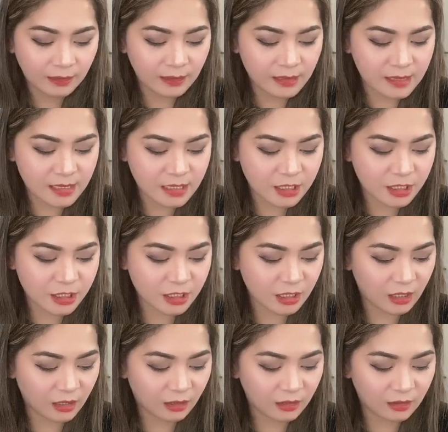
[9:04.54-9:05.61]
let's
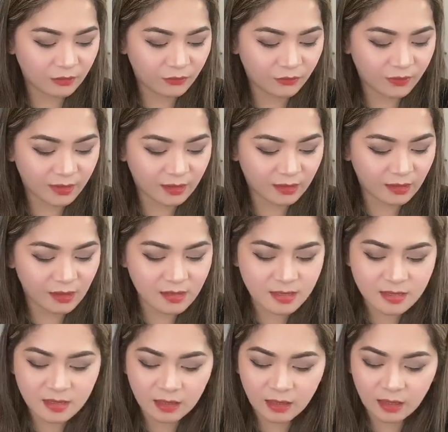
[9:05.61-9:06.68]
check if it does
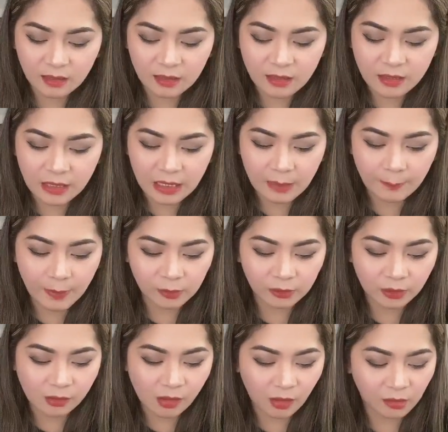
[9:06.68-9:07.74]
say anything about
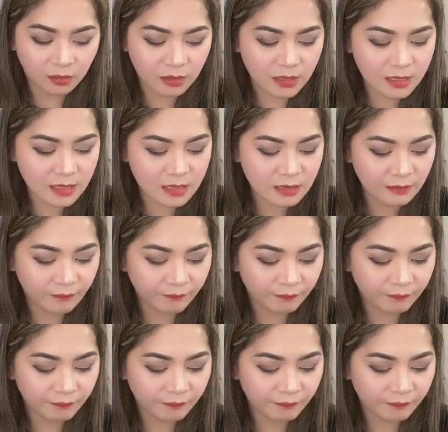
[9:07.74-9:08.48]
the colors.